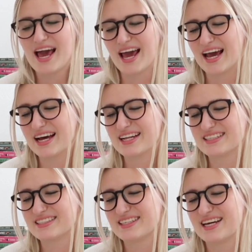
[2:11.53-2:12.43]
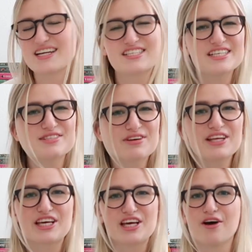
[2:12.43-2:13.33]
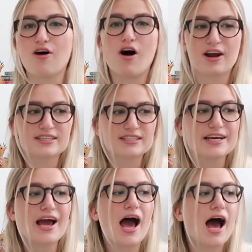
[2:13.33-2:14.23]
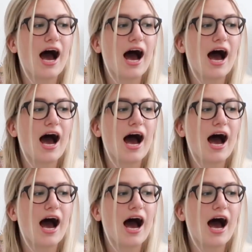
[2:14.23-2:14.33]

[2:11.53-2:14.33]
And it's just really cute. Honestly,